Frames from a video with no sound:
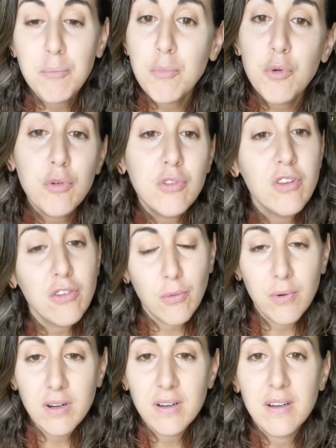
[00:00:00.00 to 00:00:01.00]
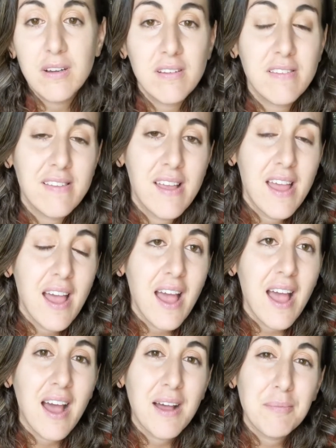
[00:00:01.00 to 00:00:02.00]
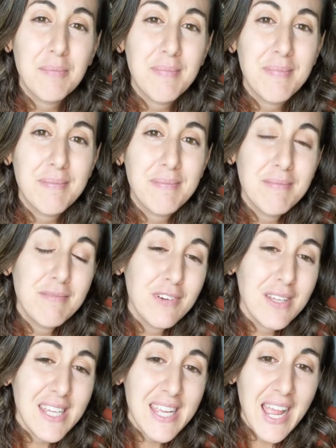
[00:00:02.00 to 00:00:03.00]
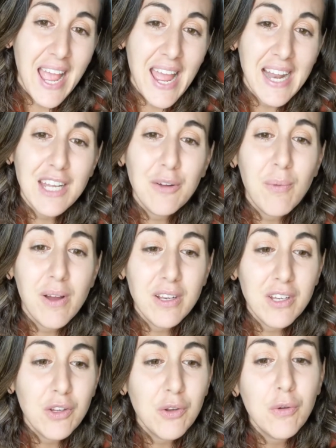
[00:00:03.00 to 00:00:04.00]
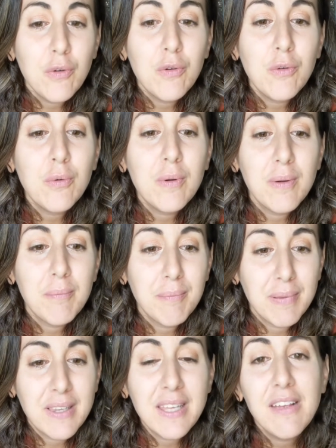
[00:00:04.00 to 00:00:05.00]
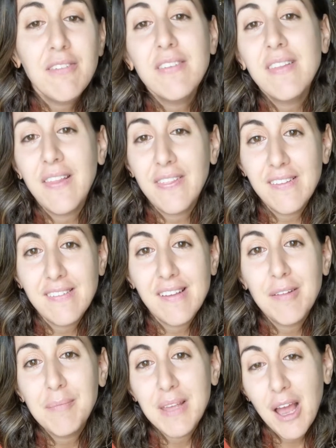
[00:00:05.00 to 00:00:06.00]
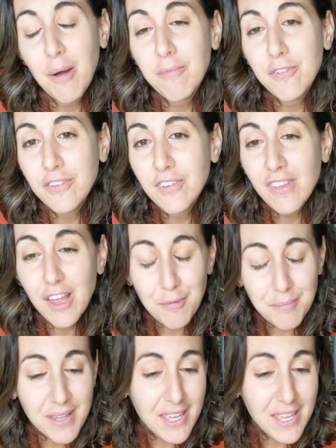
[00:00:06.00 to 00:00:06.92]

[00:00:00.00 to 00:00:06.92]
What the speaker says: mood disorders, really anyone who believes that this can be helpful to them,